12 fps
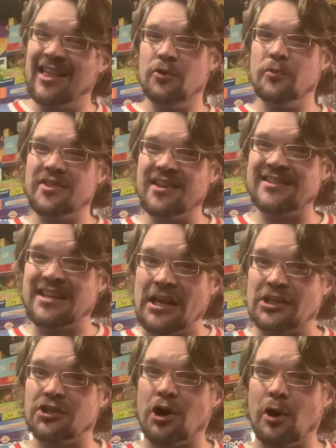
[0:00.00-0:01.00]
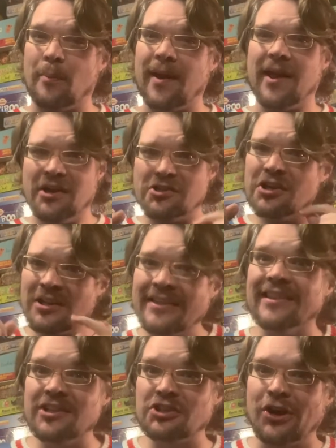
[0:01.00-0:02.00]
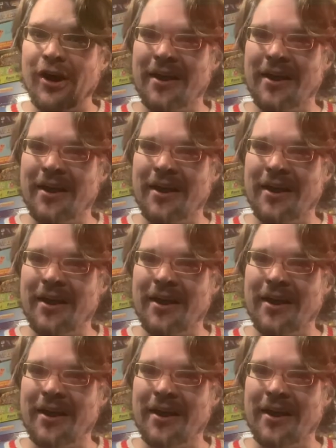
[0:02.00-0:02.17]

it with this Kickstarter page. Let's talk